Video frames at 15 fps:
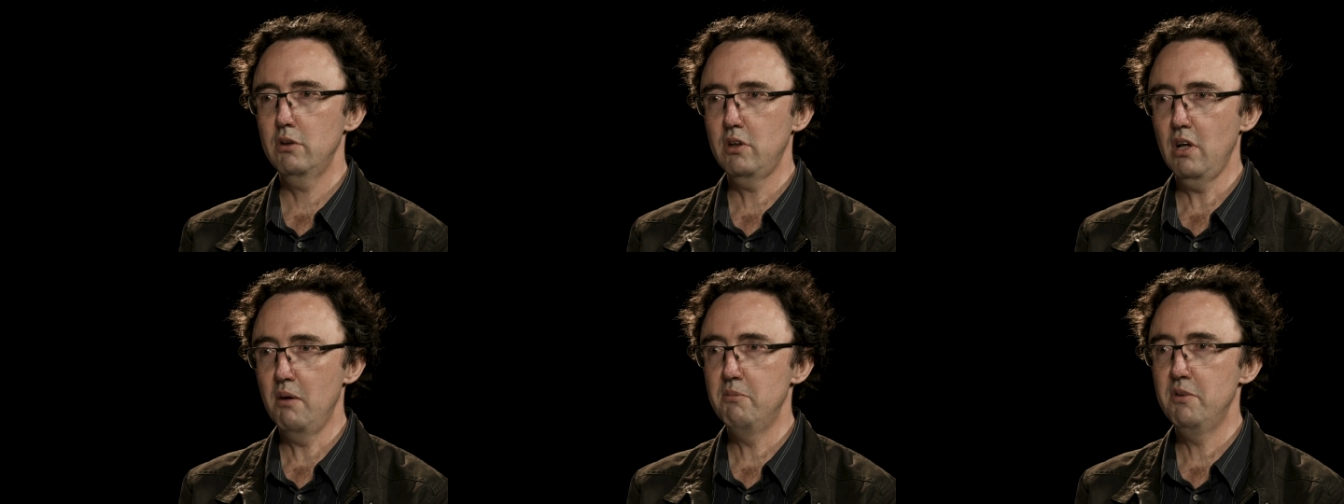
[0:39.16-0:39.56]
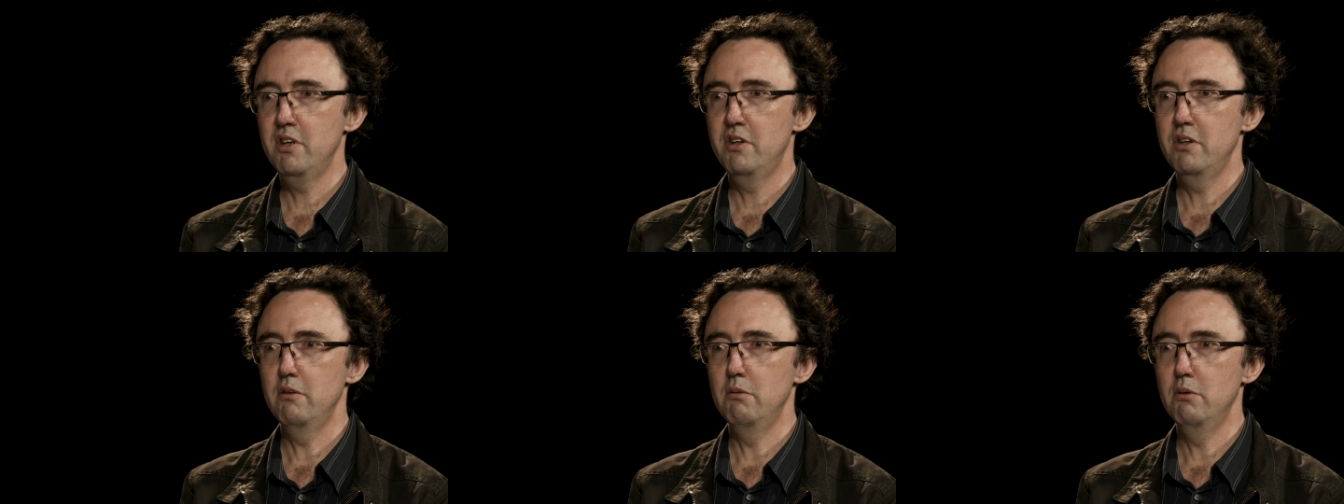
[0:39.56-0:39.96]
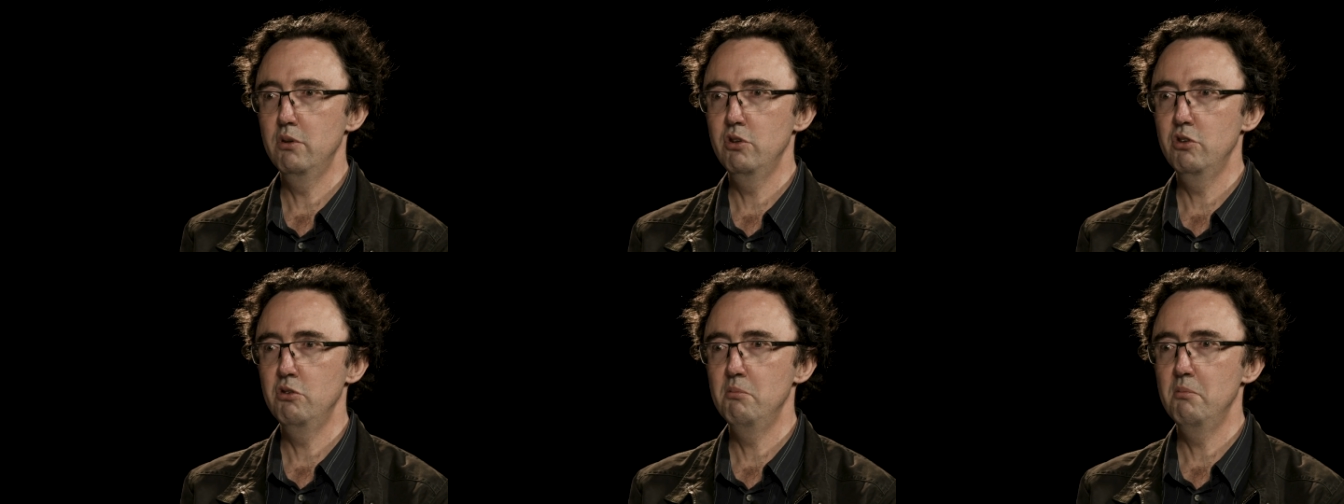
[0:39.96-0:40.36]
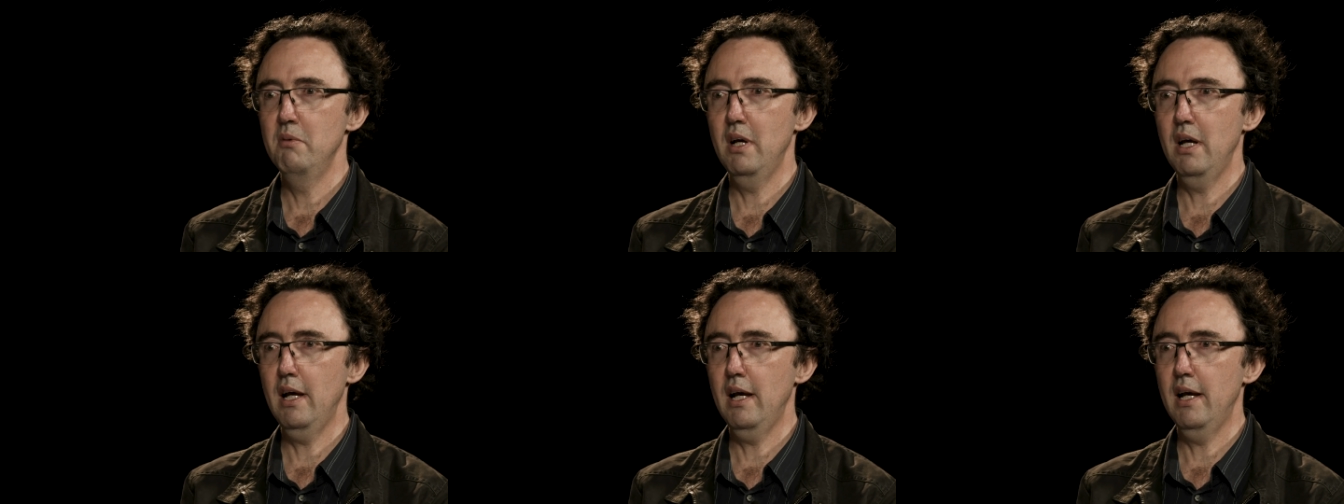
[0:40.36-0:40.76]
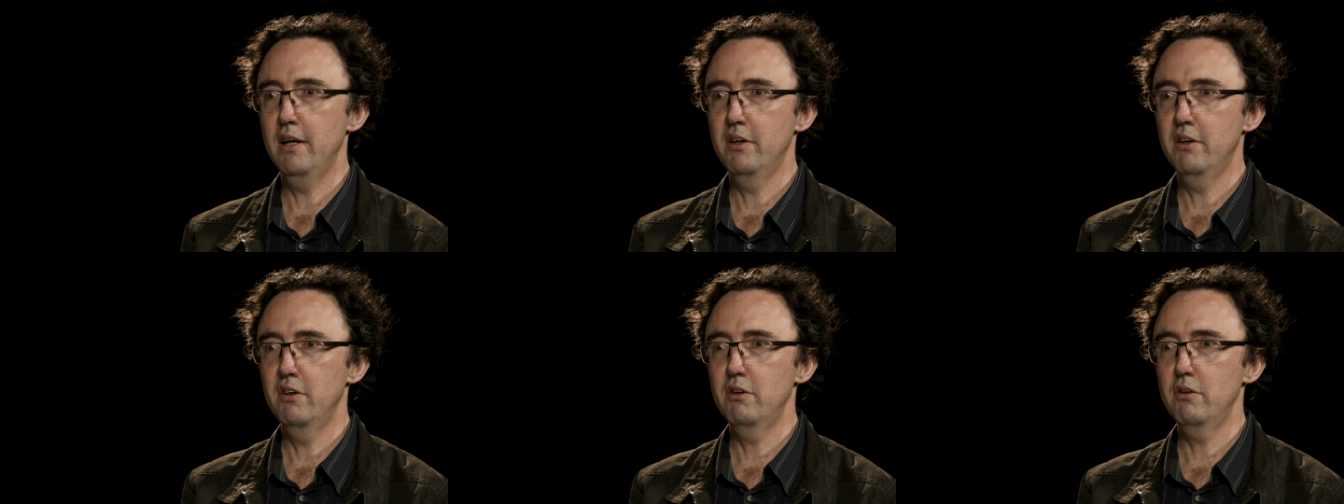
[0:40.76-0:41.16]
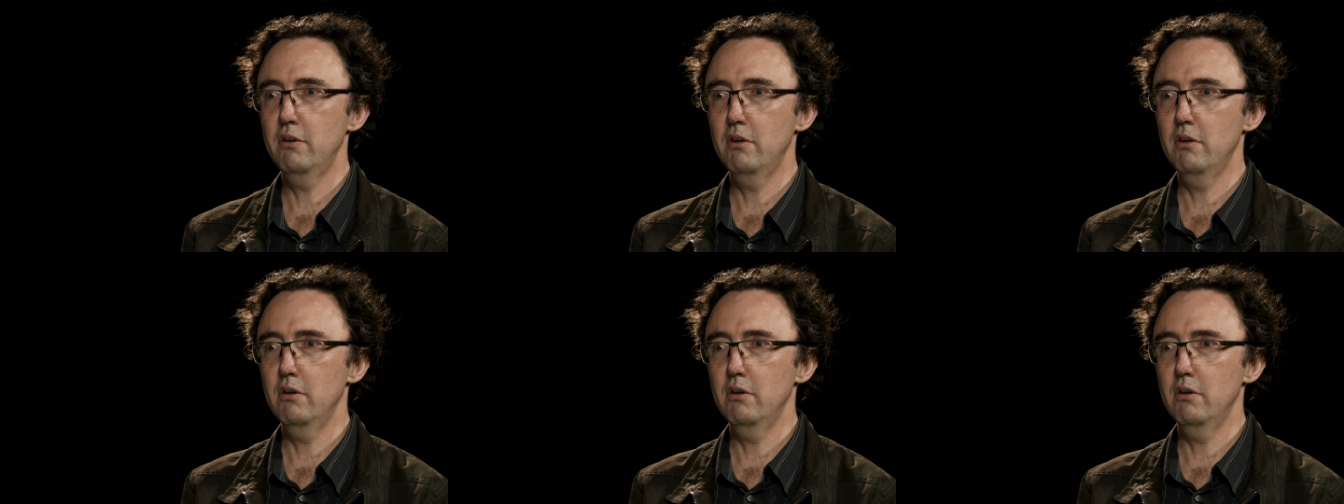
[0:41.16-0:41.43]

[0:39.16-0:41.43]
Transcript: comes into the room and